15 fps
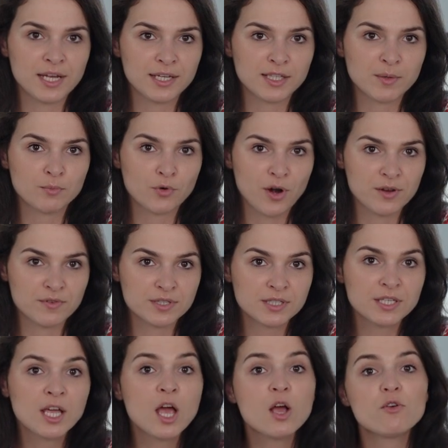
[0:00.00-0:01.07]
data
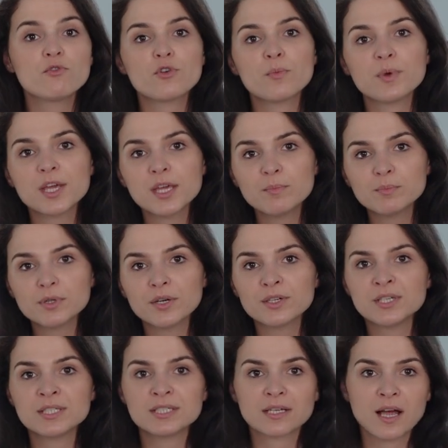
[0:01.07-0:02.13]
privacy from
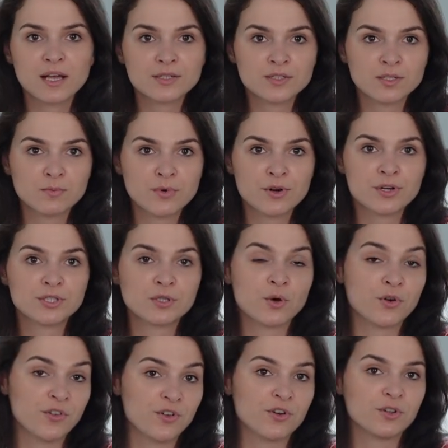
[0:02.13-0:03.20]
employees, consumers,
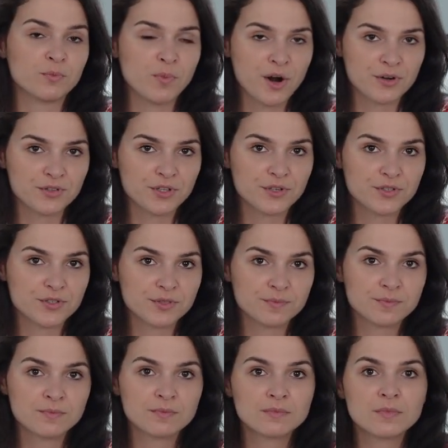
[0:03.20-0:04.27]
or third parties.
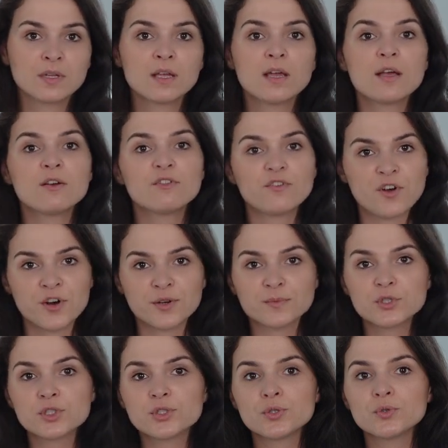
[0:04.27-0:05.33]

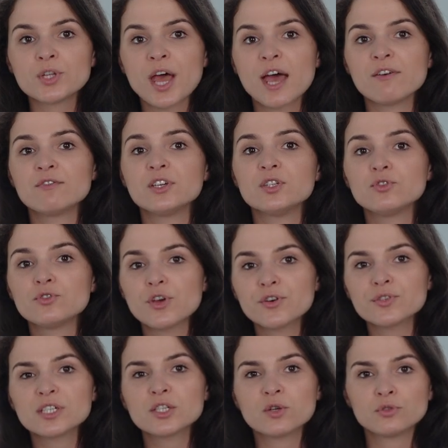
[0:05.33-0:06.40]
Firms should have
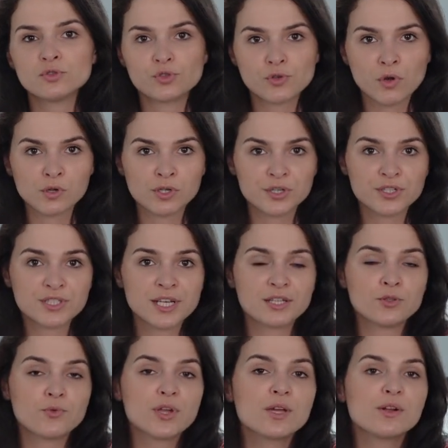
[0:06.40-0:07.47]
internal controllers
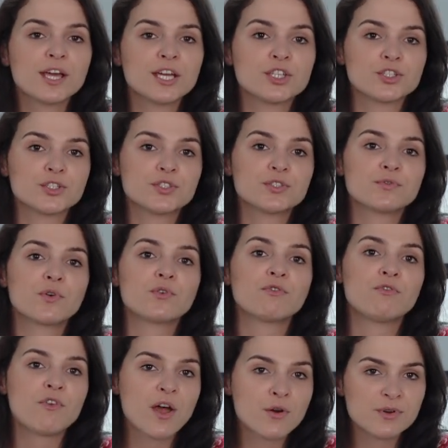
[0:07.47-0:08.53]
and regulations for
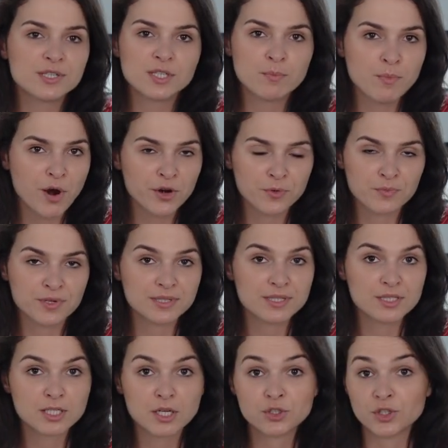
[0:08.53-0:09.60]
various
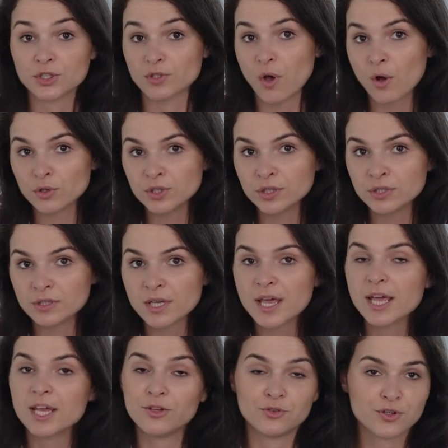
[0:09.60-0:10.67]
departments such as audit,
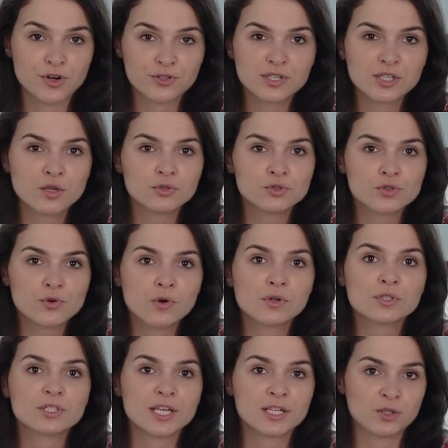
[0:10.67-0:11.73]
internal
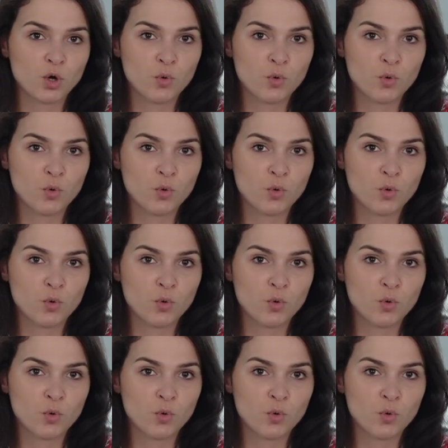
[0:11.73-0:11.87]
controls, and